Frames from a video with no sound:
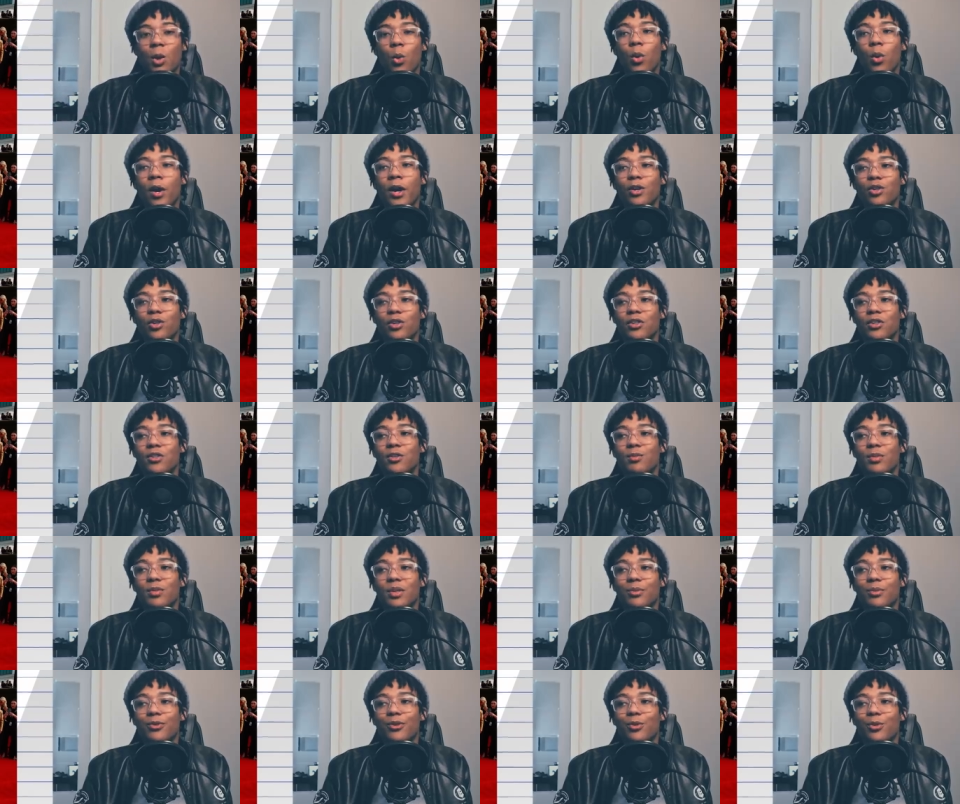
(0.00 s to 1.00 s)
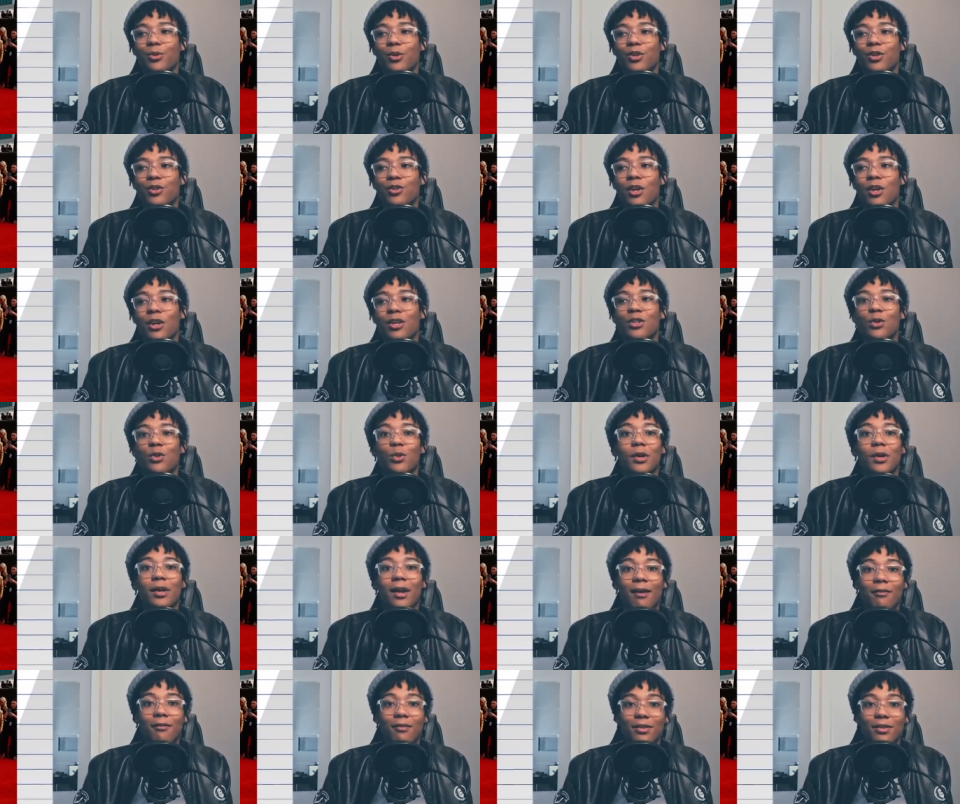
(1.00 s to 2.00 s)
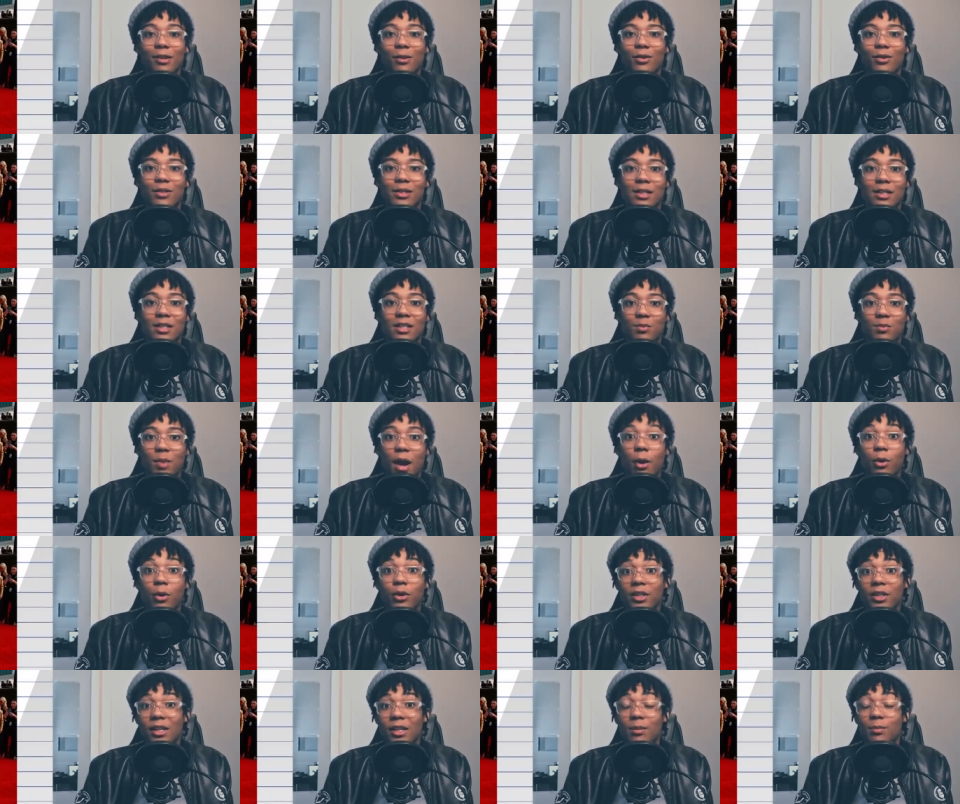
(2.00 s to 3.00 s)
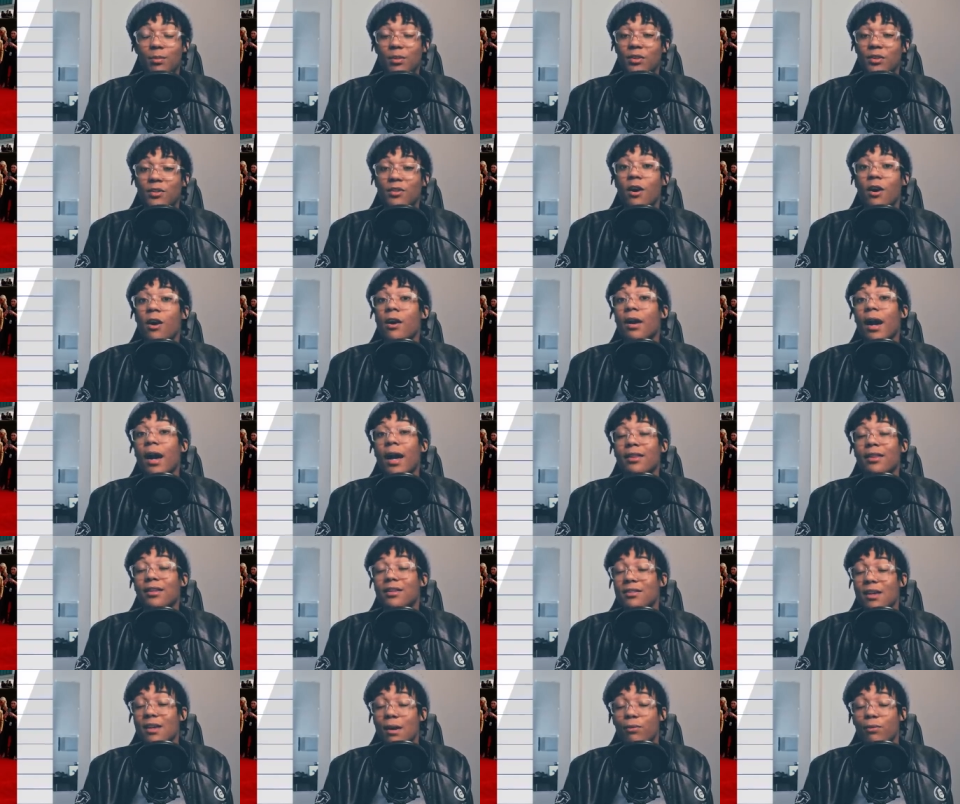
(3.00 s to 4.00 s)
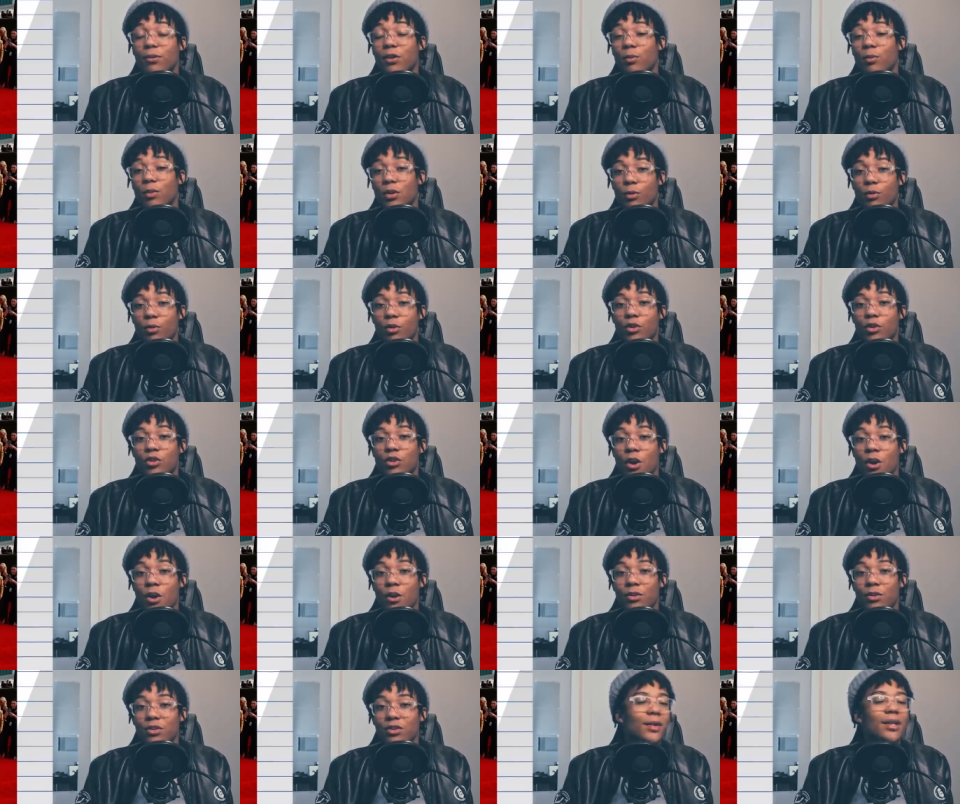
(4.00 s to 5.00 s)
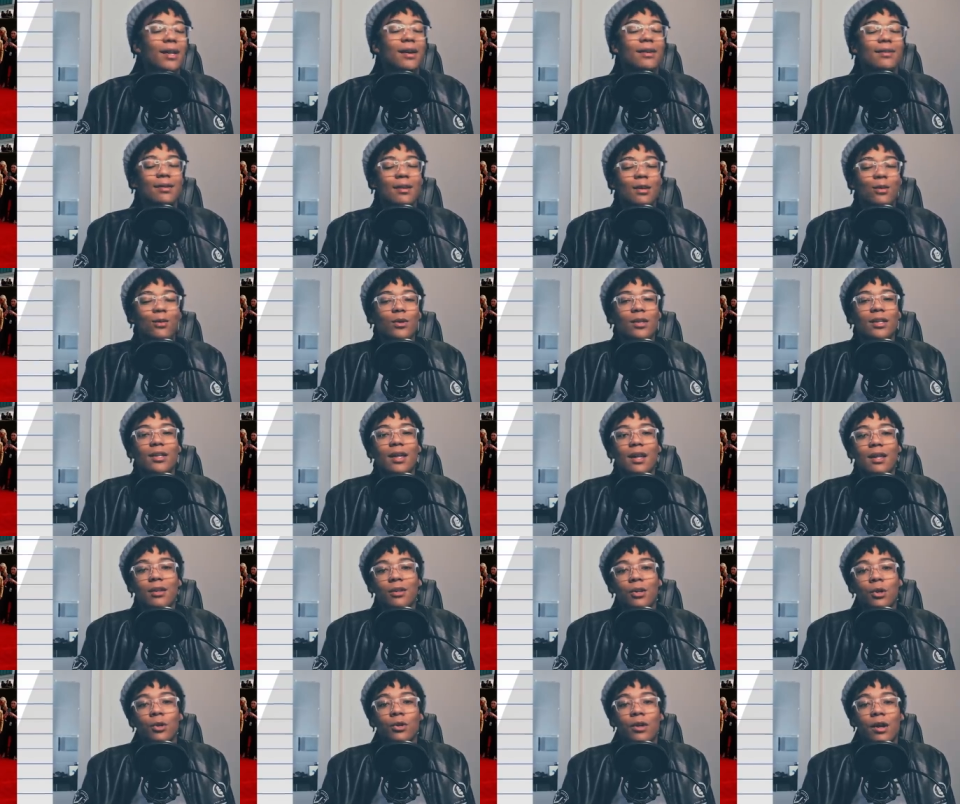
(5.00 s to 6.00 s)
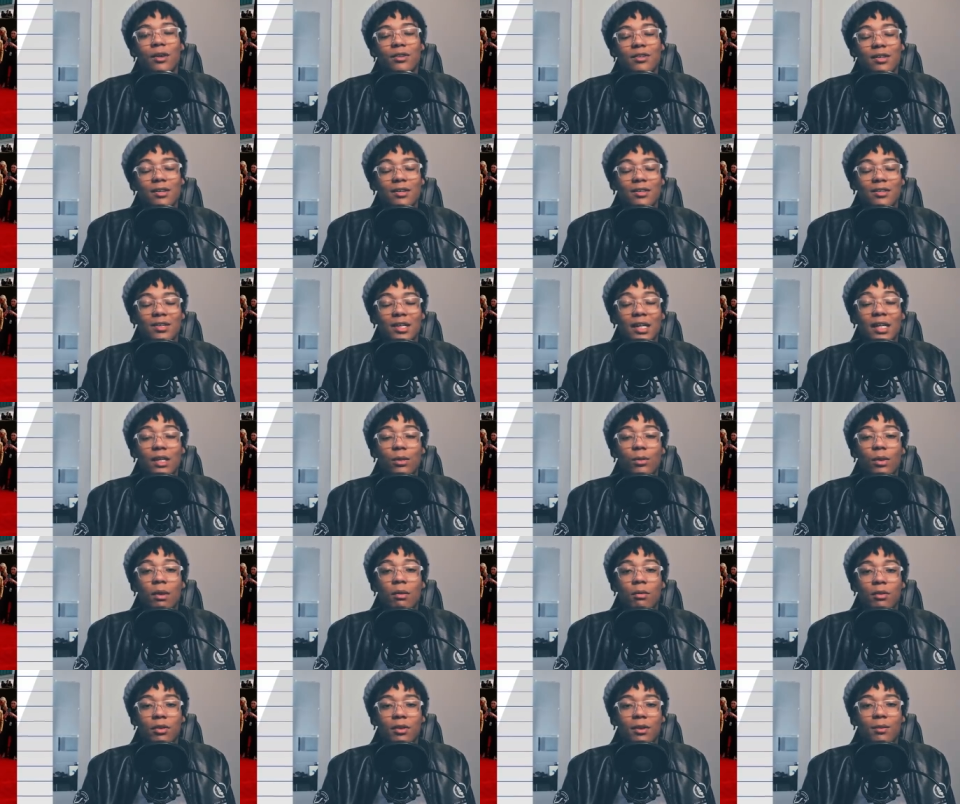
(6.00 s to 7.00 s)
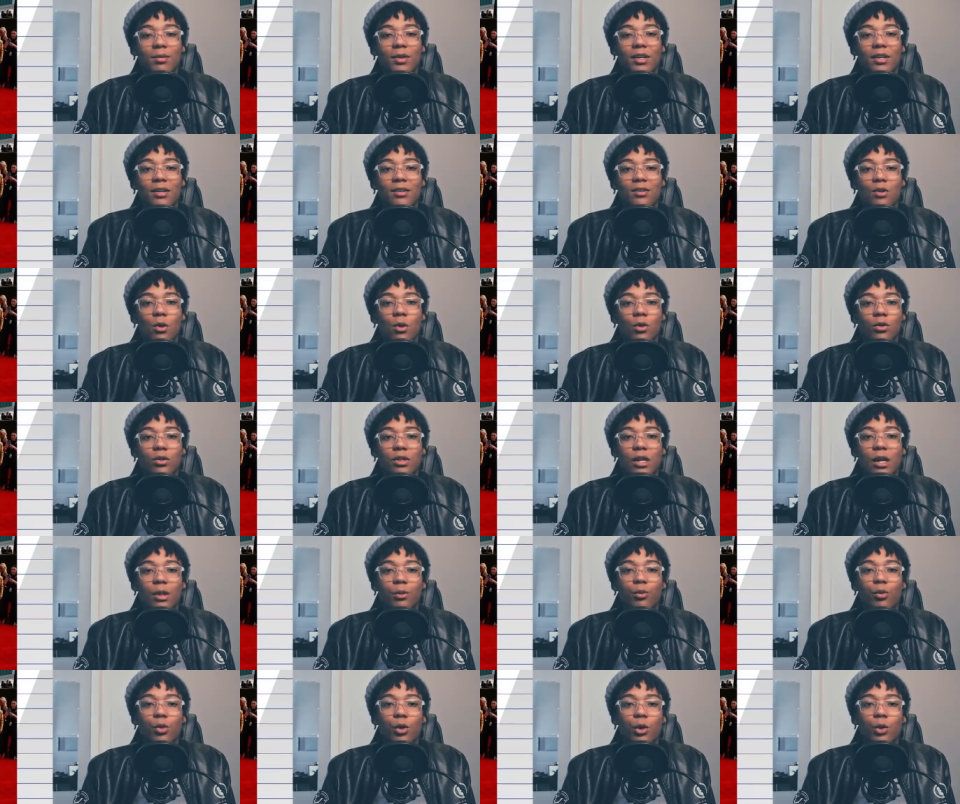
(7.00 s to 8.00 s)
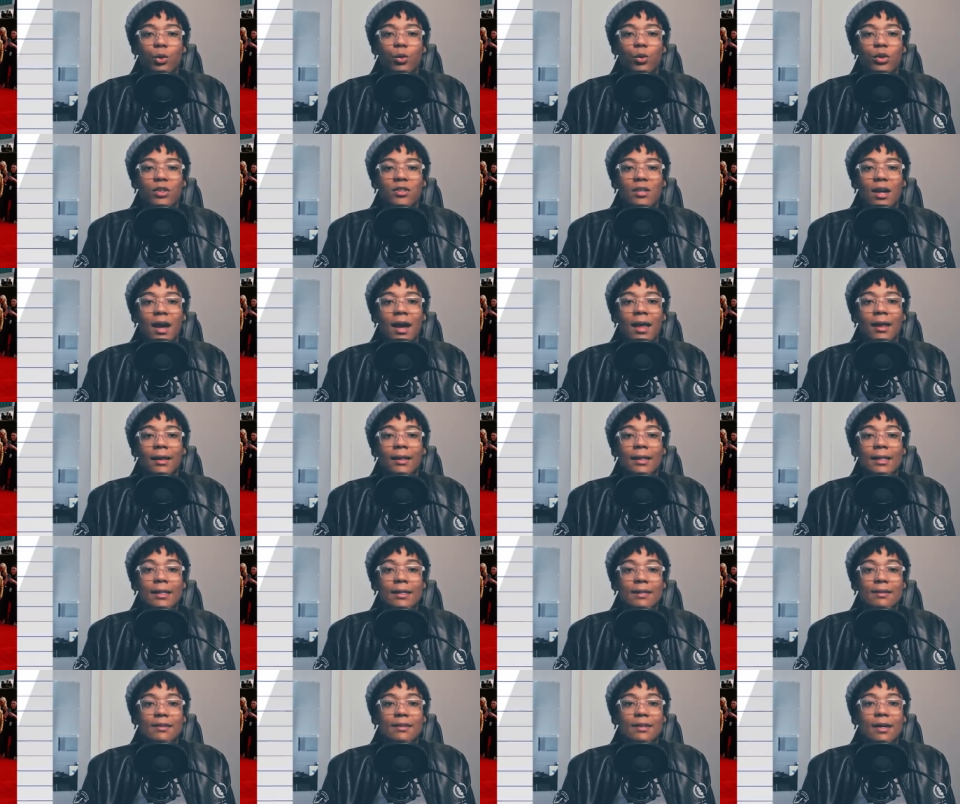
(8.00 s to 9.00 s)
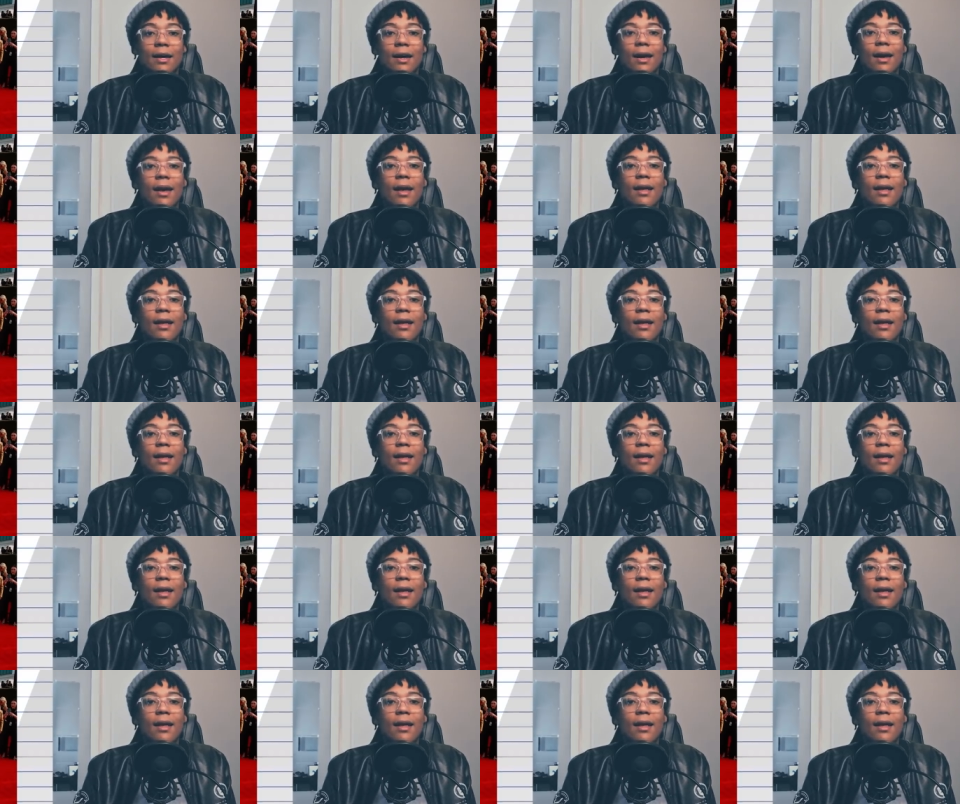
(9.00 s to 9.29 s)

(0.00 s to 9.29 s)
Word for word: where Justin Bieber was doing everything within his power to keep his song at the top of the Billboard charts. But I think we let Lil Nas X get away with it because Old Town Road was at least